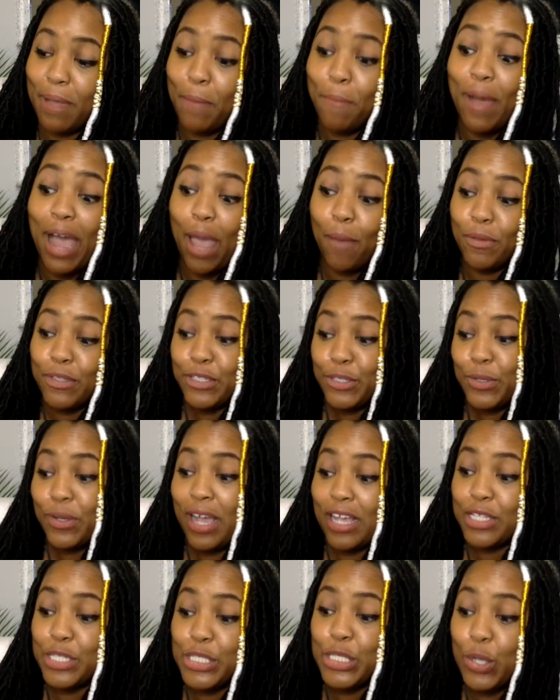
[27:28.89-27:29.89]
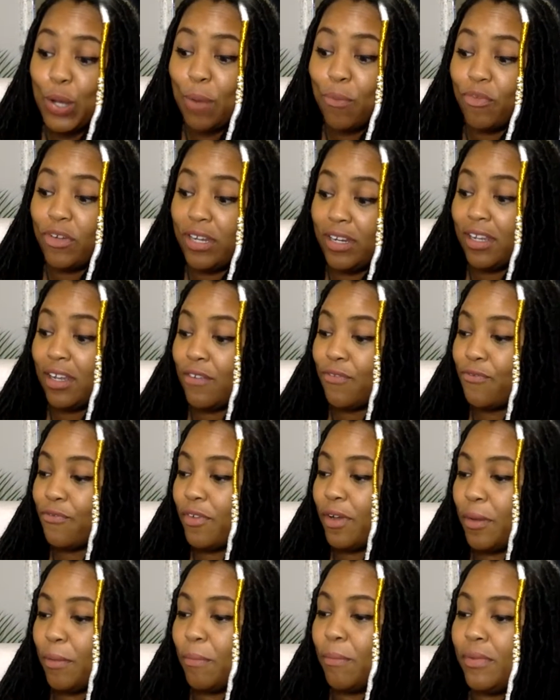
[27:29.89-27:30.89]
Bible so you guys know I'm reading it
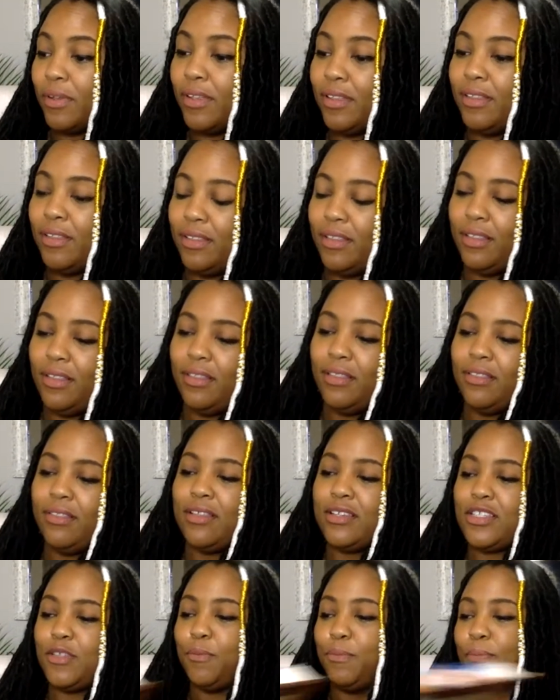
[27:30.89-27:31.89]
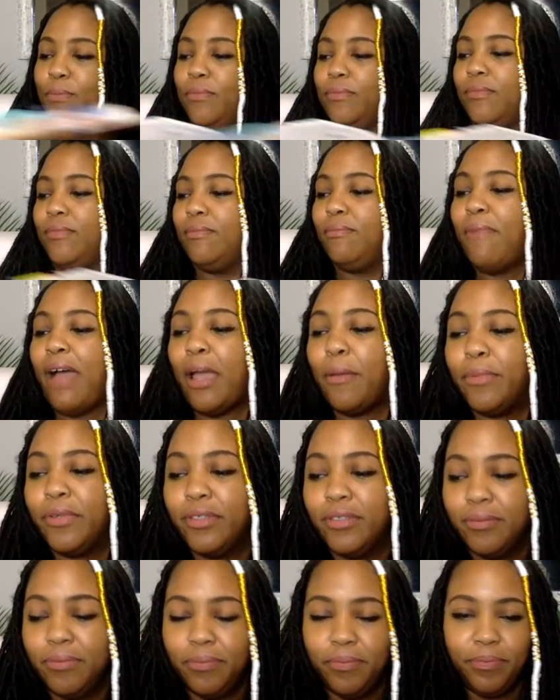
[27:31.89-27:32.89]
from this Bible.